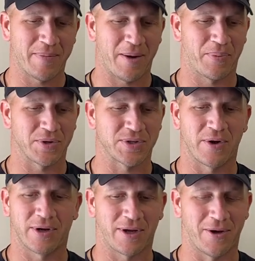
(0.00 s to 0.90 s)
my
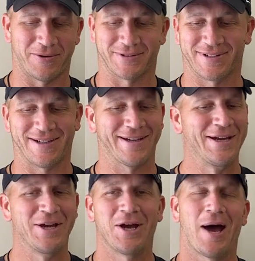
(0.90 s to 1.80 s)
persona goes, like,
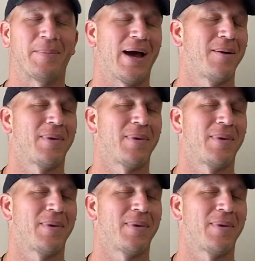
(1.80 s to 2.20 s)
I mean,